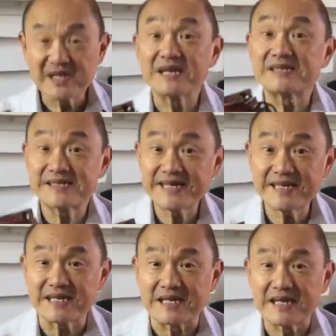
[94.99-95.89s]

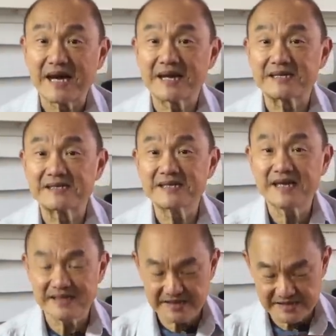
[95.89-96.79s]
Aesthetically, I can see
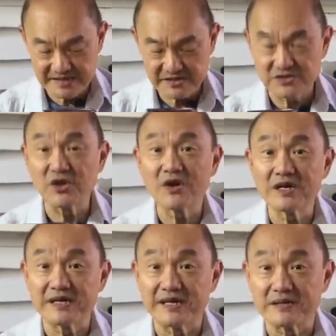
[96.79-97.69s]
that this
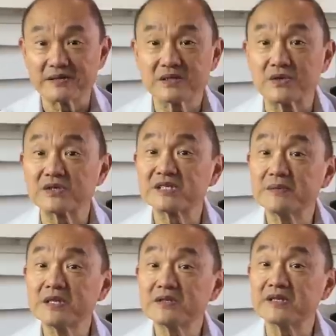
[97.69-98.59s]
dogger heel looks
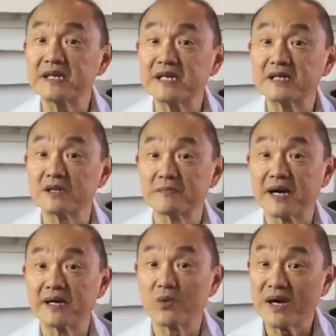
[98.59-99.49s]
similar to the heel on
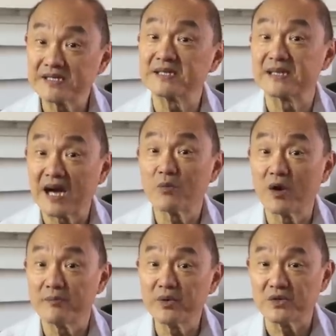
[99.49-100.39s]
my Western
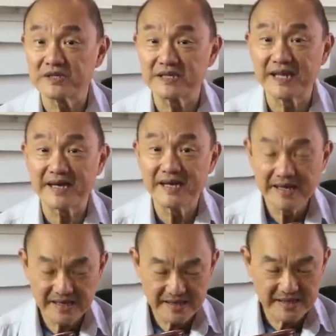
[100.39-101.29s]
cowboy boots in that
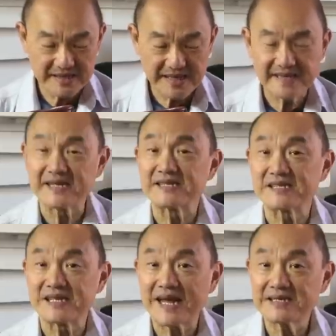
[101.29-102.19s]
it has a
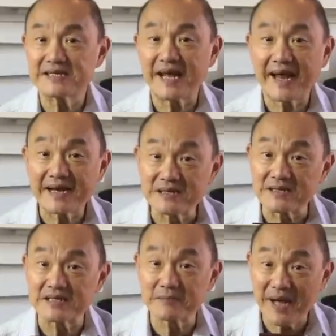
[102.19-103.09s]
slanted angle
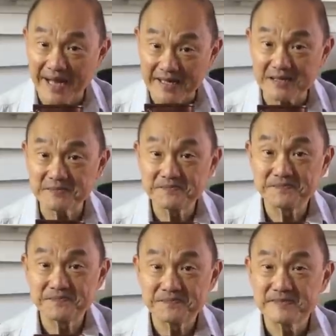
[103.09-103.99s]
at the back.
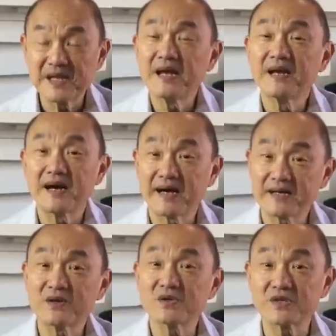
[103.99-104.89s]
I
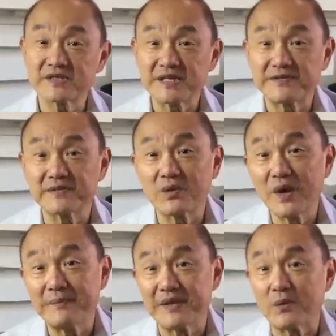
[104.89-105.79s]
can also see from the
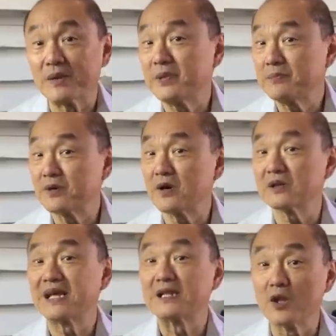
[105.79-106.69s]
web that what people
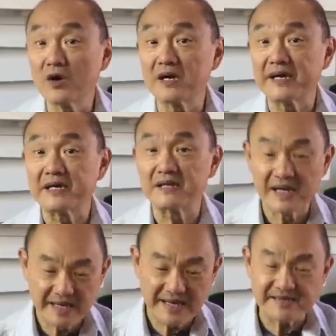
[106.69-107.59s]
call a logger heel
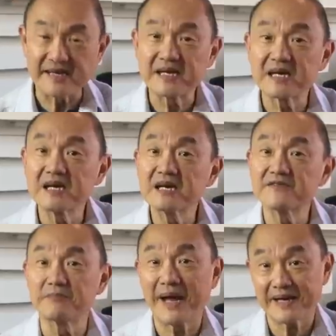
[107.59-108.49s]
has a
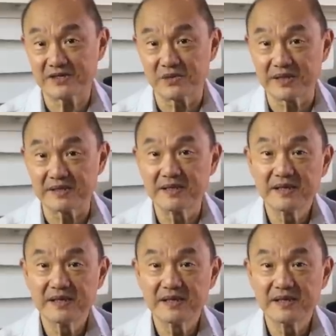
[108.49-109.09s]
curve back to it.